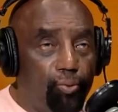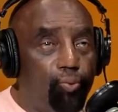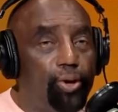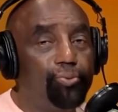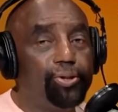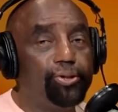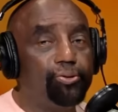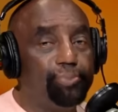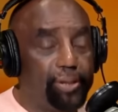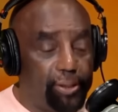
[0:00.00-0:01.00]
Where would
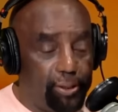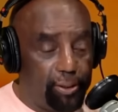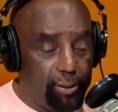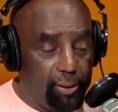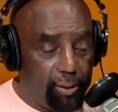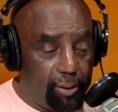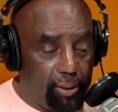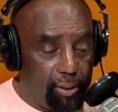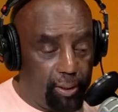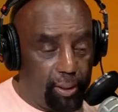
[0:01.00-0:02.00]
you be
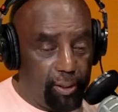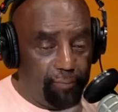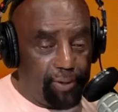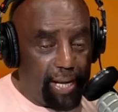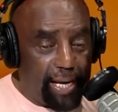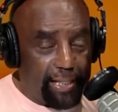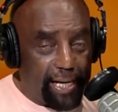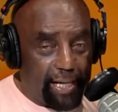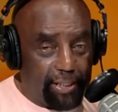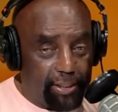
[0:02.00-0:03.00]
if they had
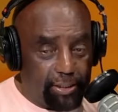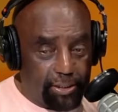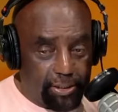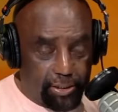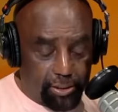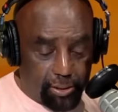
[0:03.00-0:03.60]
not done this?